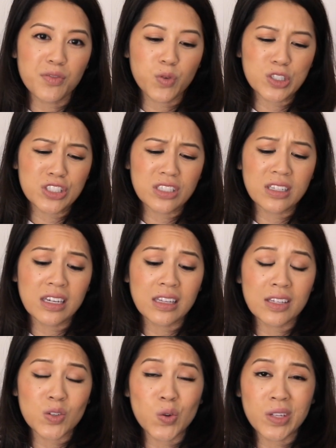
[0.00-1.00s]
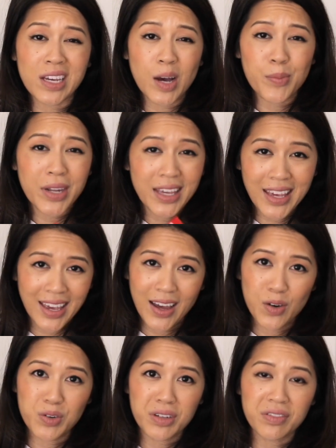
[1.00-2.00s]
Unfortunately, these only come in a
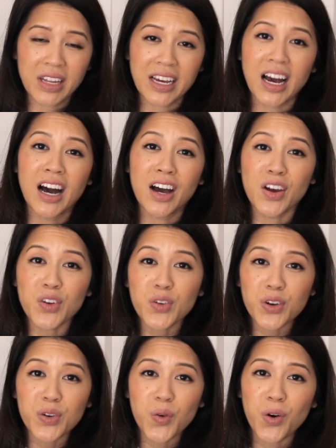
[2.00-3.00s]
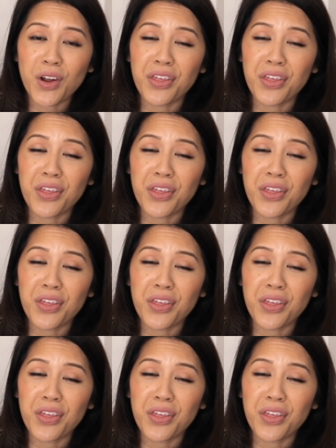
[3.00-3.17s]
count of like 100 or